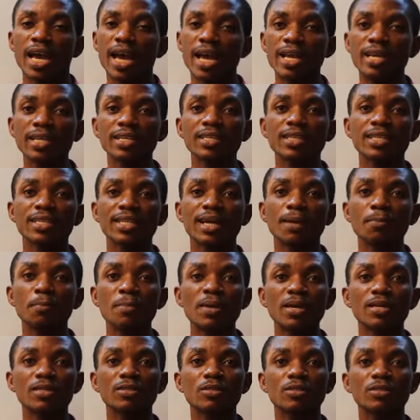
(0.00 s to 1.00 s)
Anything that
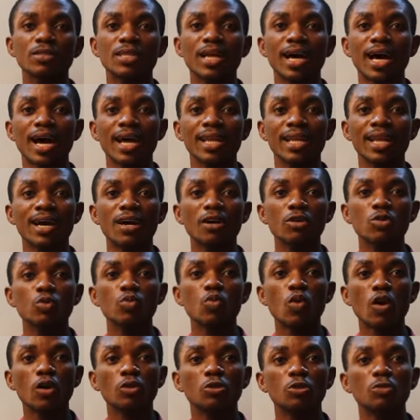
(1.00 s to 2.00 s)
makes, that allows
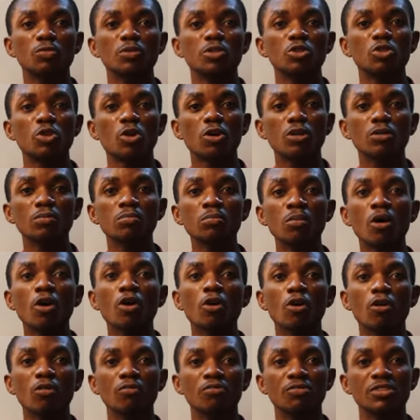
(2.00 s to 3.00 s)
work to be done
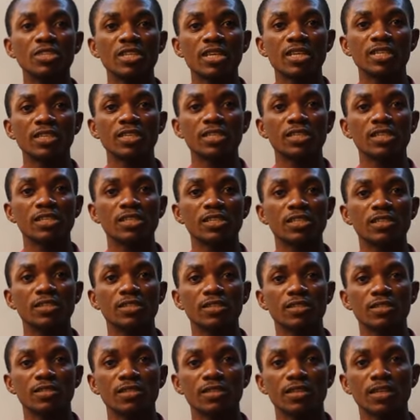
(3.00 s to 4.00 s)
more conveniently
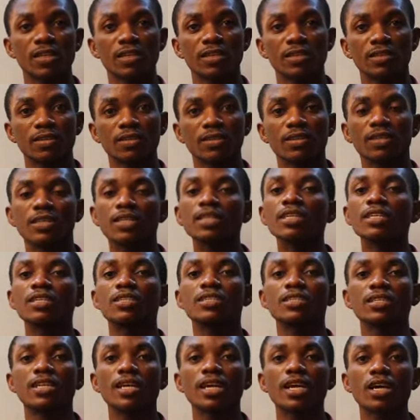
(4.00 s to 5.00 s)

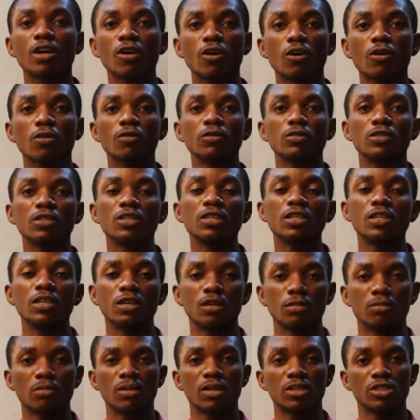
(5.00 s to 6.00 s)
is called
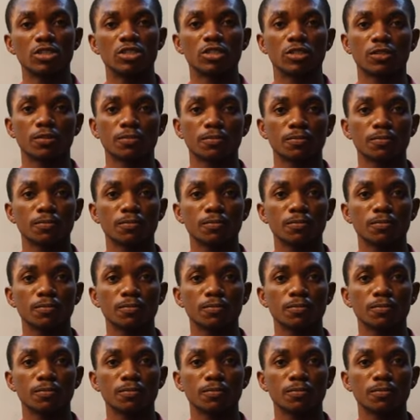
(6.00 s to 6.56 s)
a machine.